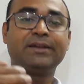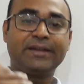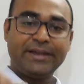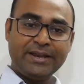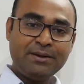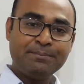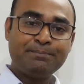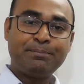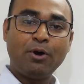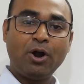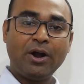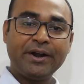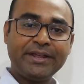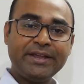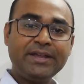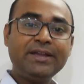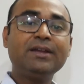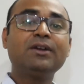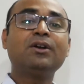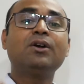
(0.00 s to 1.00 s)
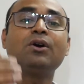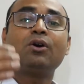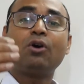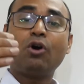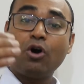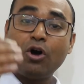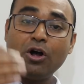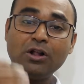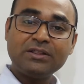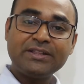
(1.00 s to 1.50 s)
In body,
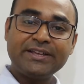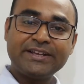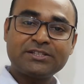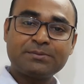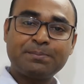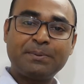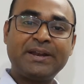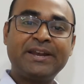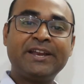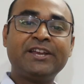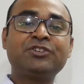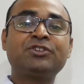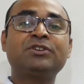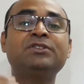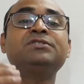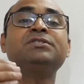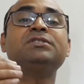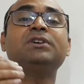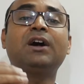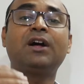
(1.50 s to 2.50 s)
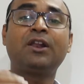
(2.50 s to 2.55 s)
all the explanations